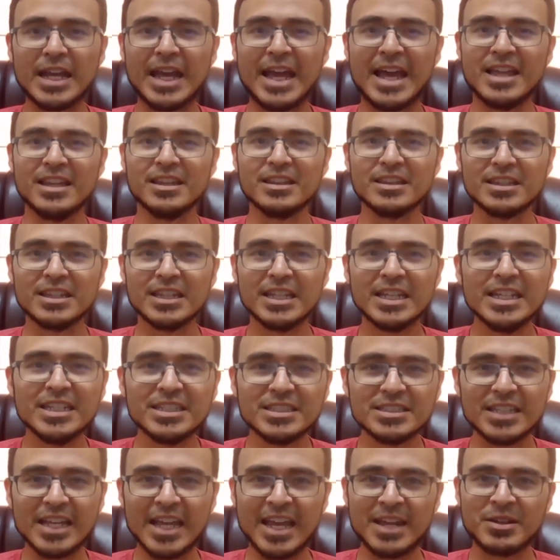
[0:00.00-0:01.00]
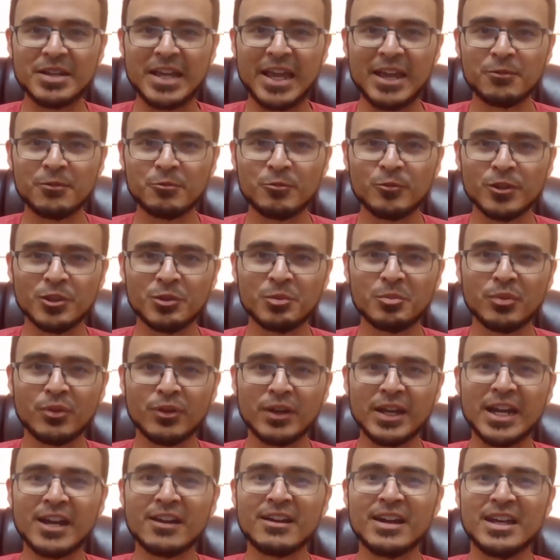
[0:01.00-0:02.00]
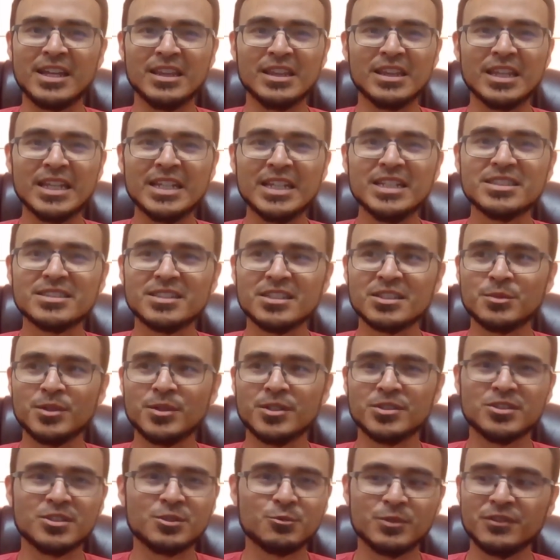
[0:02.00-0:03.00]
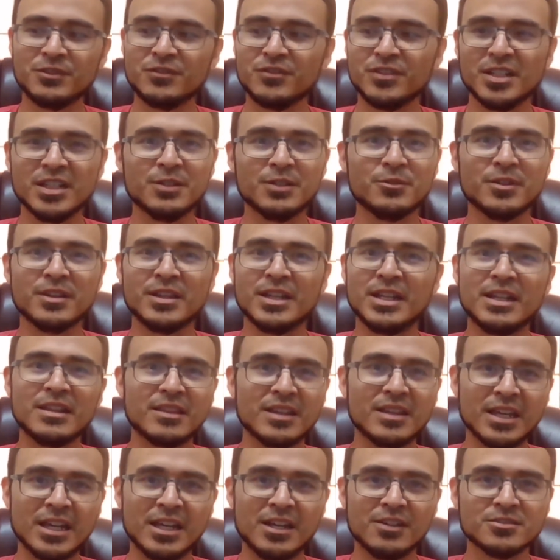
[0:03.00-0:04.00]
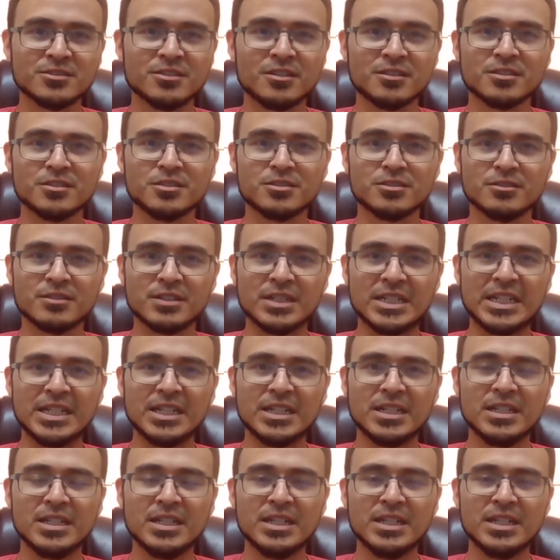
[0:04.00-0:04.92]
at least and, and with prayer, at least as much as we fill it with anything else on a screen.